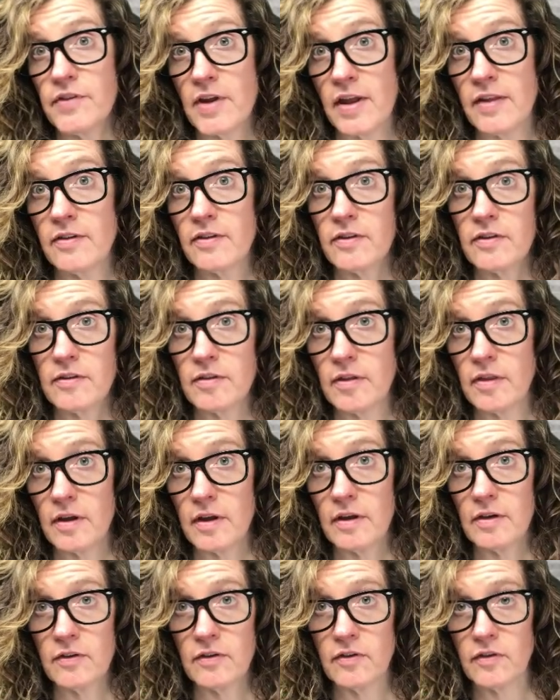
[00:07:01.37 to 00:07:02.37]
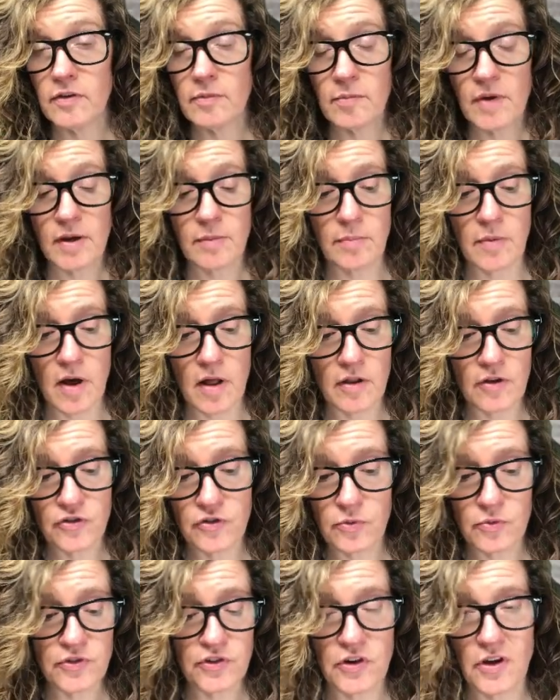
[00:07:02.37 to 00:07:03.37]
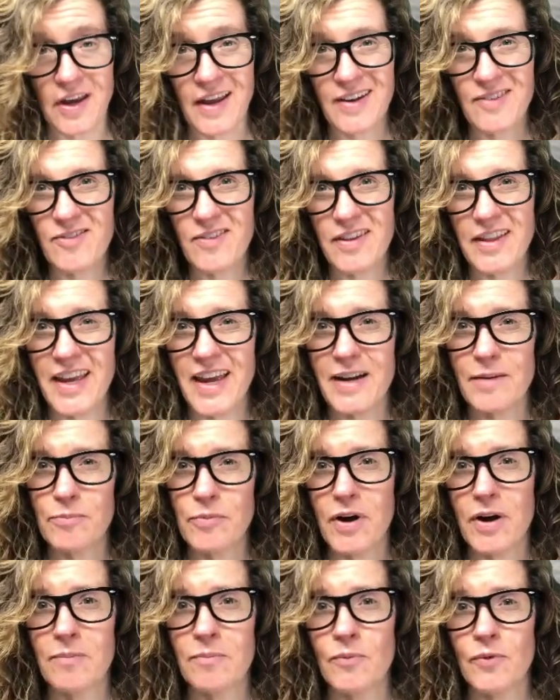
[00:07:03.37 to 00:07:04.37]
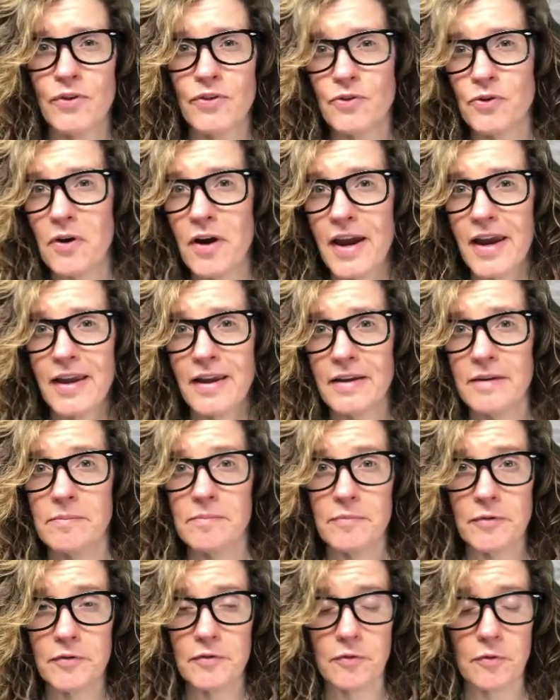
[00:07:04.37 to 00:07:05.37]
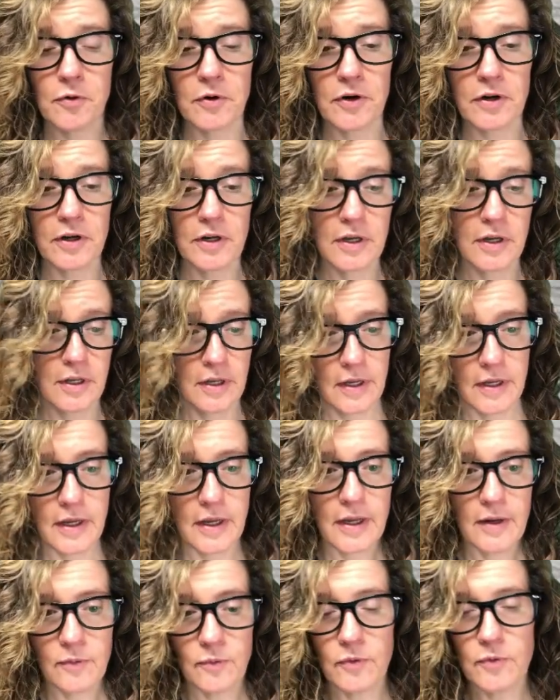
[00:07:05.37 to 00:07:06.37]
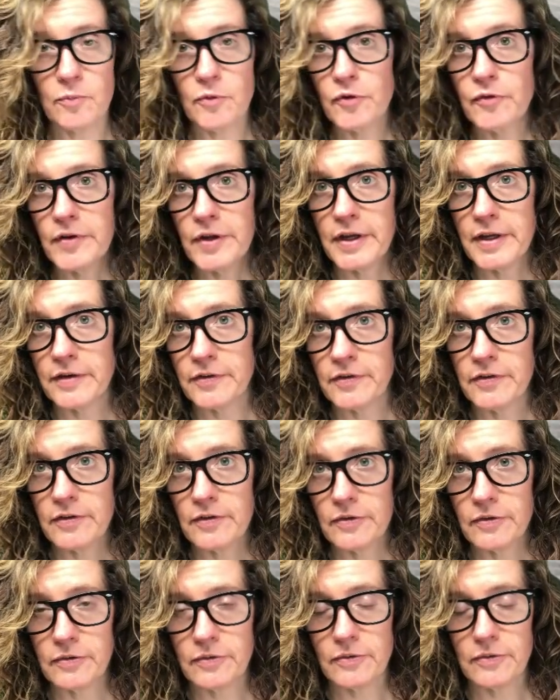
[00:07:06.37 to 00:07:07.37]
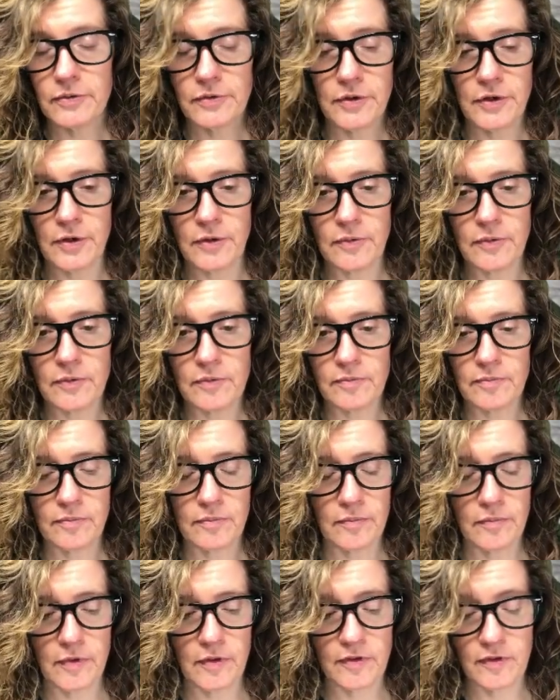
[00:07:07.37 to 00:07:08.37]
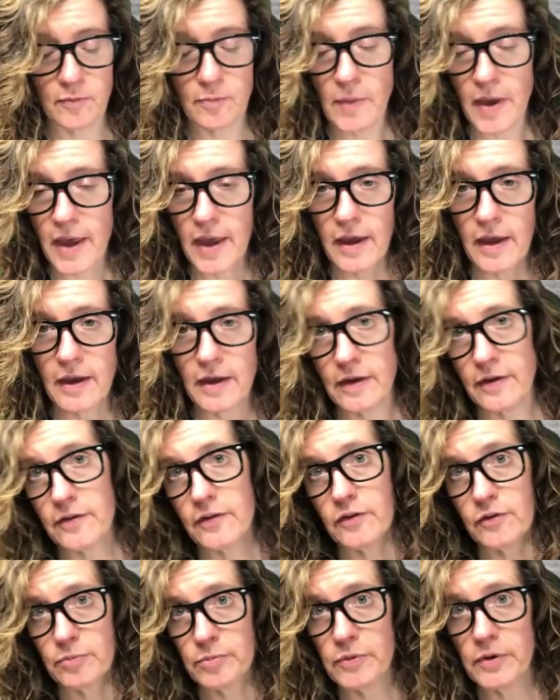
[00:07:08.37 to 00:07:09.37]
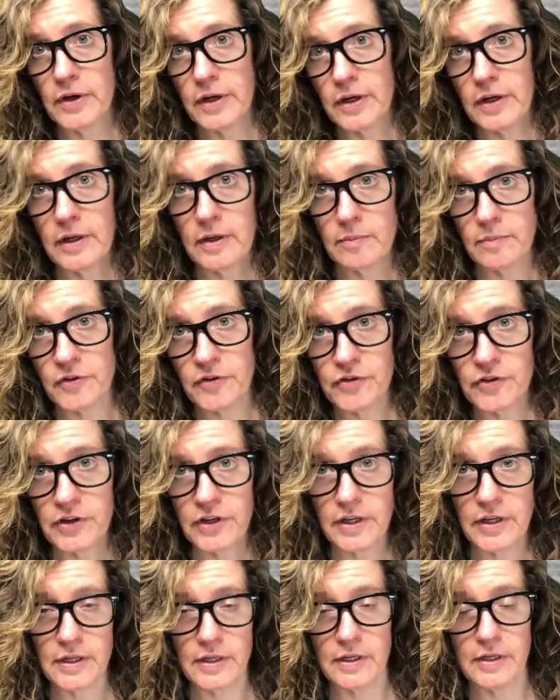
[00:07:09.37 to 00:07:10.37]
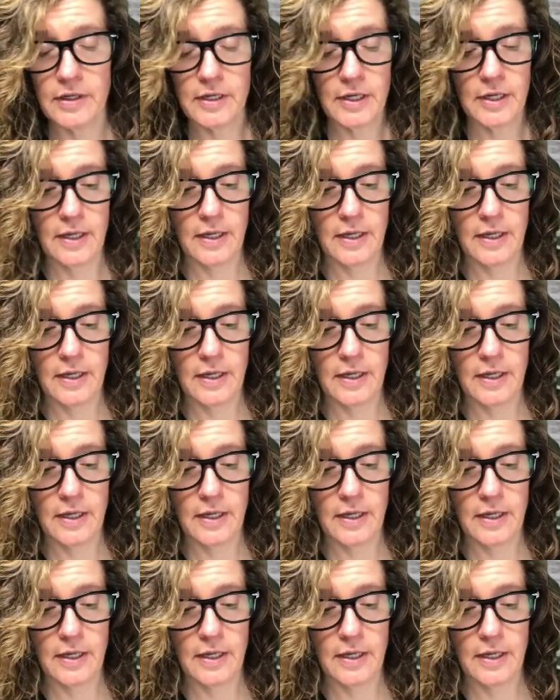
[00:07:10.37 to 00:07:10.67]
dents and things in my polish, which I hadn't really had a problem with drying before. And we're moving into, you know, it's May, it's spring in Michigan,